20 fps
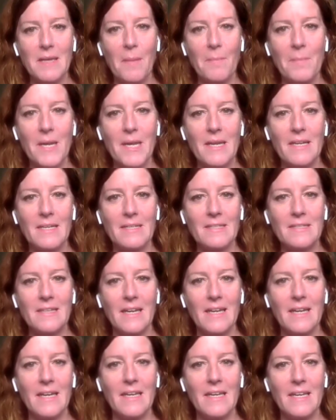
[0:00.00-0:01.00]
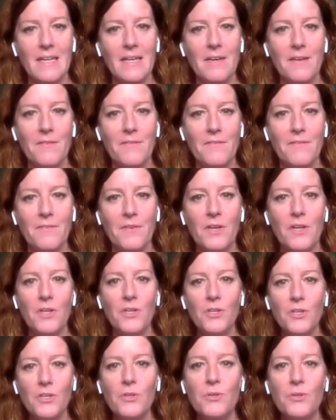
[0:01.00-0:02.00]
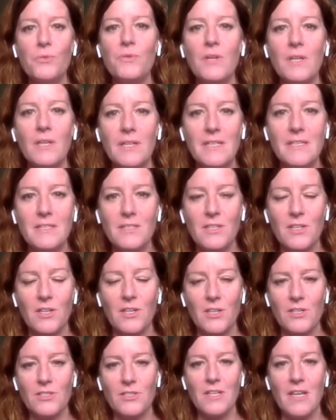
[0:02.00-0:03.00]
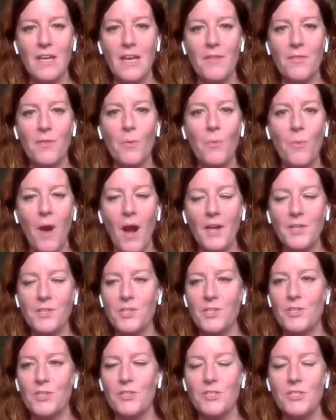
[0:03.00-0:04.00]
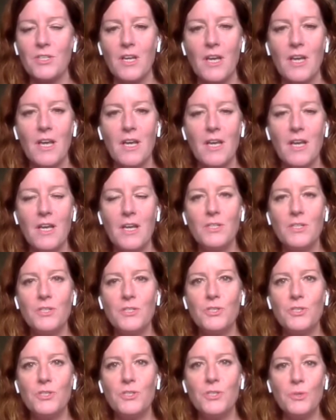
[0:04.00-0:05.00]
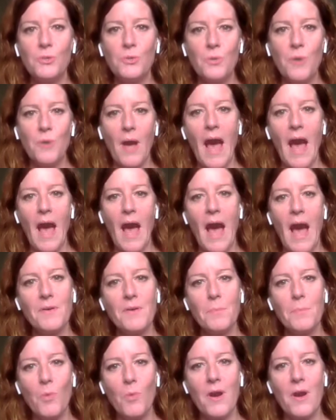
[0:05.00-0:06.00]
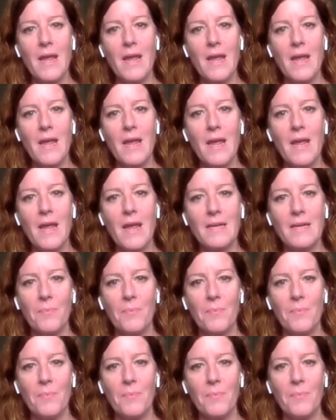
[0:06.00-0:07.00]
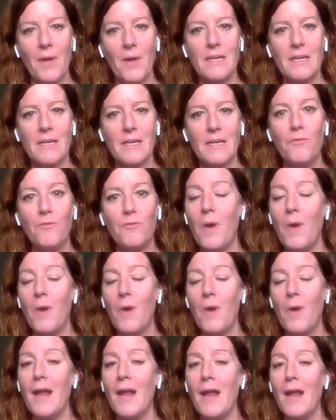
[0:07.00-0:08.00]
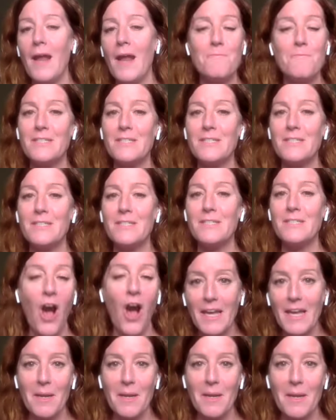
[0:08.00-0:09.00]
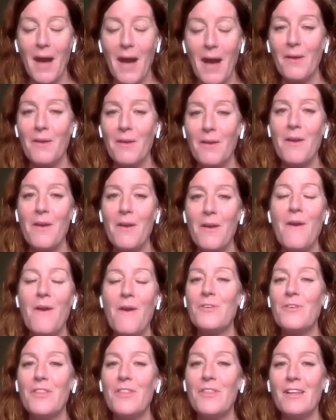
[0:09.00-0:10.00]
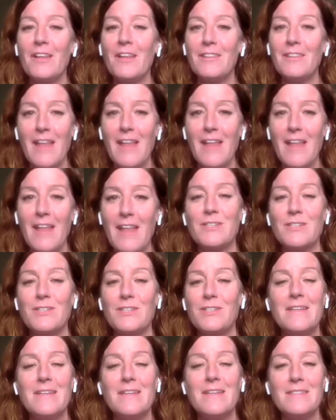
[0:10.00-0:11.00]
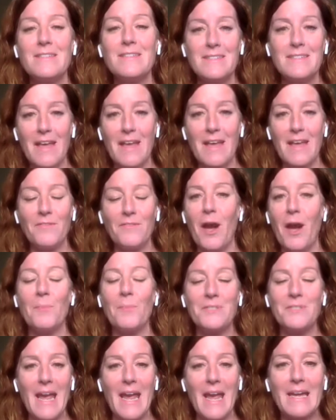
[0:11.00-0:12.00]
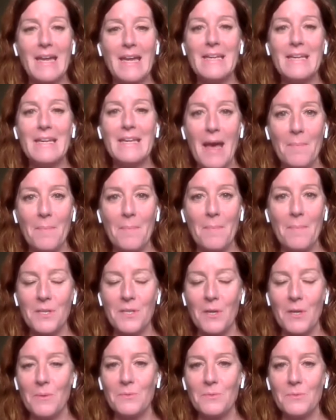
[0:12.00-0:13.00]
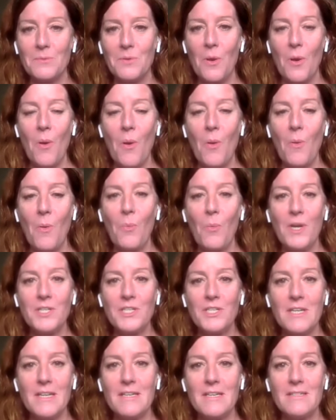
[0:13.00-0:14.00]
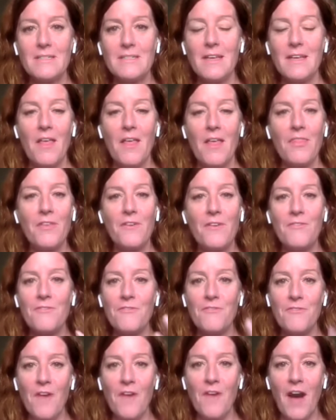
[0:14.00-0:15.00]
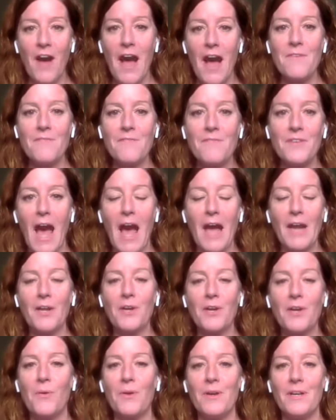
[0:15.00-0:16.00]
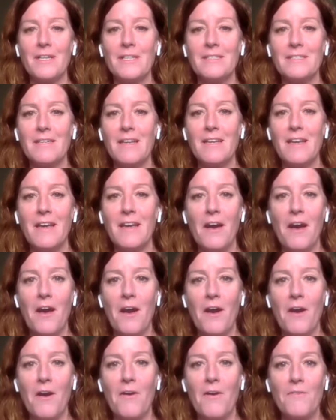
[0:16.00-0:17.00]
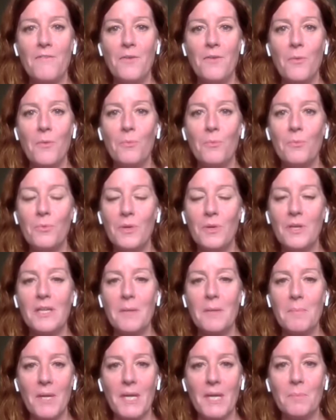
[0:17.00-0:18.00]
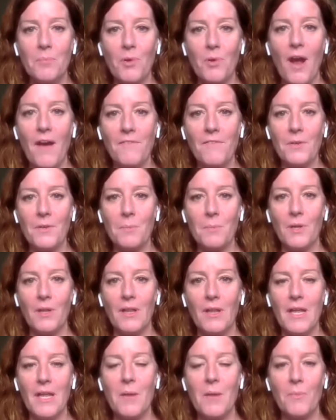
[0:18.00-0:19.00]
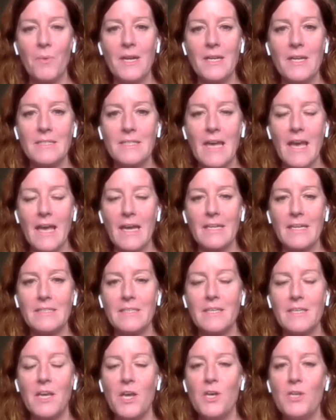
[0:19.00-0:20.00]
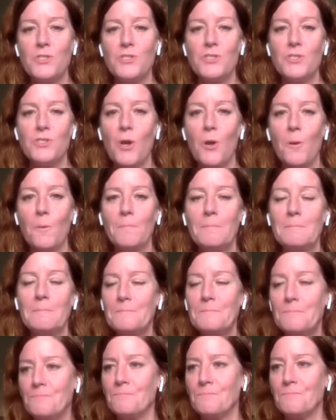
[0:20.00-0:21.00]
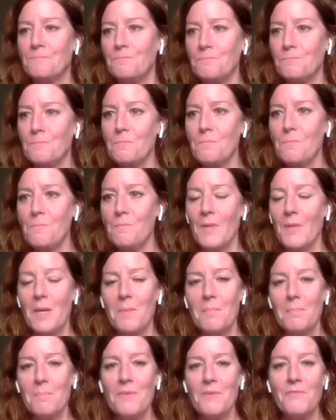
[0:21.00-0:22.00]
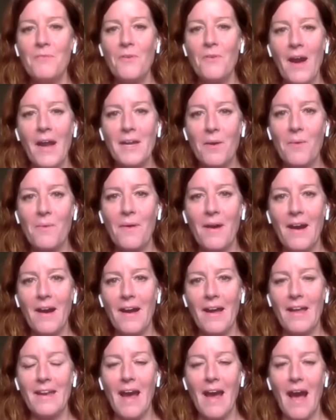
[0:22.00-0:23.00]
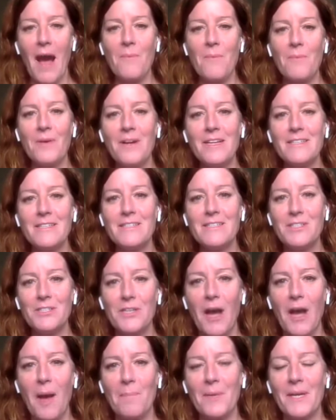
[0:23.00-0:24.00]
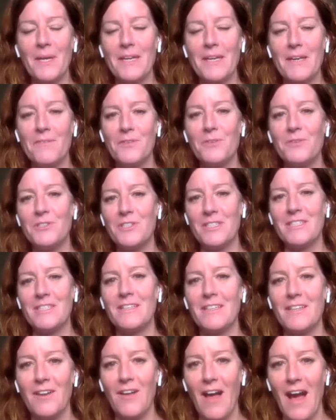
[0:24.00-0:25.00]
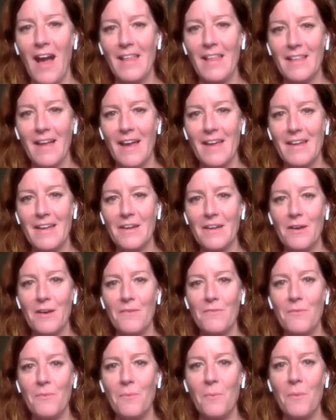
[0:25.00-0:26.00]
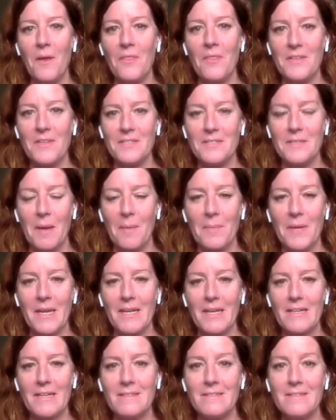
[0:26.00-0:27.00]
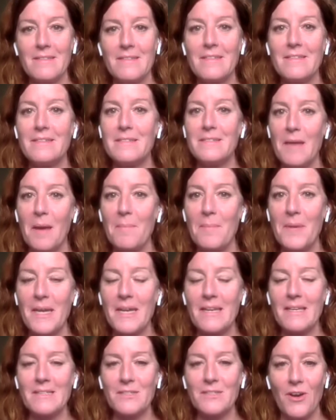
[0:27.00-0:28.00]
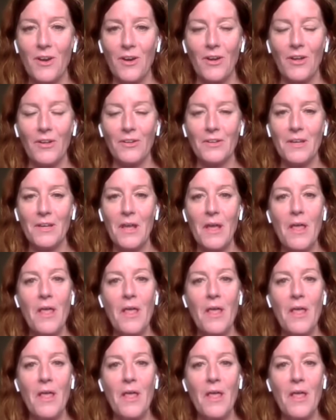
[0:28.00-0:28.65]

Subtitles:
summit is going to give you, the listeners and the watchers, to have a more in-depth idea of what I've been talking about for the last 70, almost 80 episodes, which is the 5 categories of really being profitable and what it takes. So before I go on, I wanted to stop and give you just a little highlight of what this summit is. The summit is called